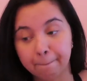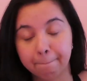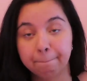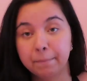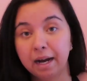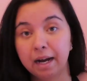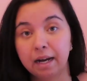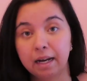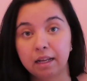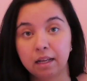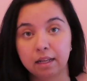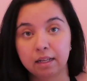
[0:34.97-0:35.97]

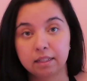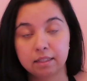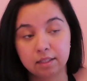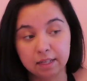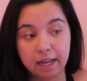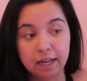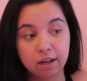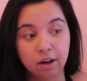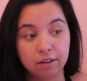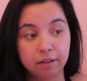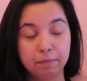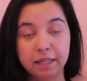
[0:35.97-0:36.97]
my take
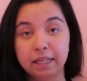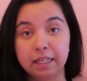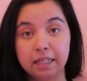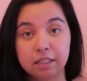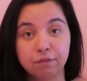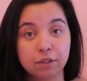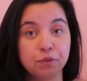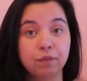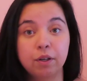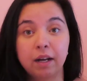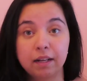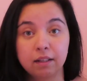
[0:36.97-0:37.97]
on the bikinis. First of
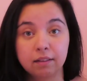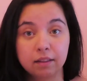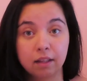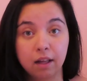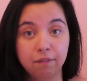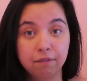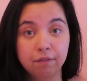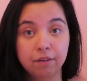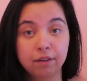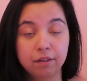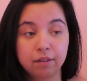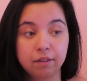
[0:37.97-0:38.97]
all, I love
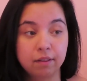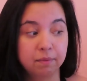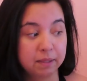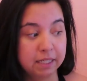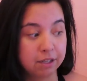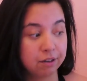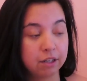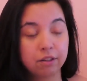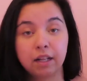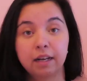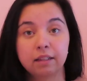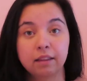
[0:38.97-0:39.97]
the material.
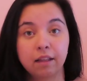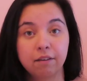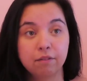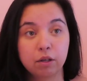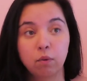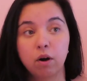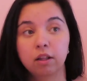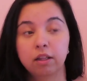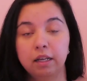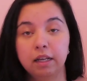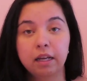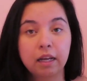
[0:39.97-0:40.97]
I love the
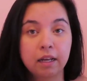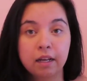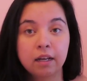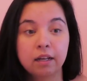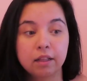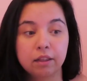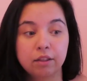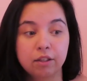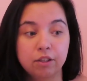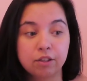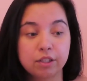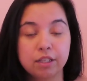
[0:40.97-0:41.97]
quality.
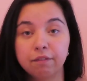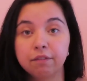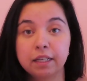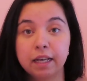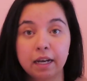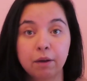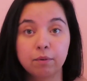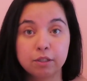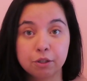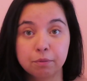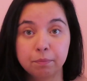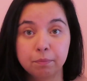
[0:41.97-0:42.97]
You're definitely getting
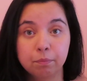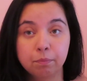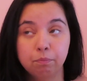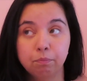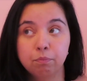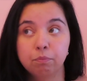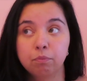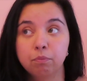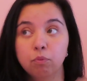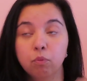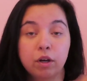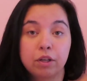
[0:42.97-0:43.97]

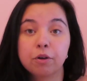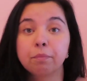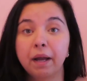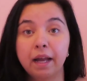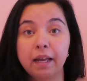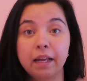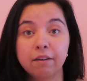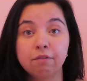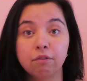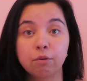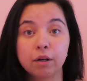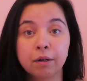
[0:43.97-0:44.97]
what you're paying
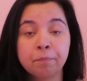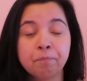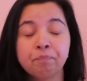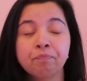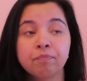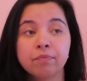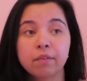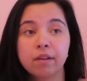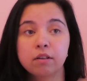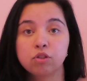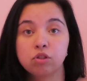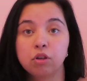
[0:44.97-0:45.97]
for.
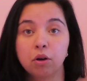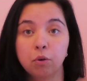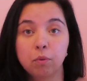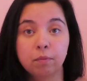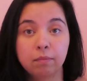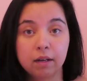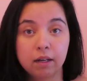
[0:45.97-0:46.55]
So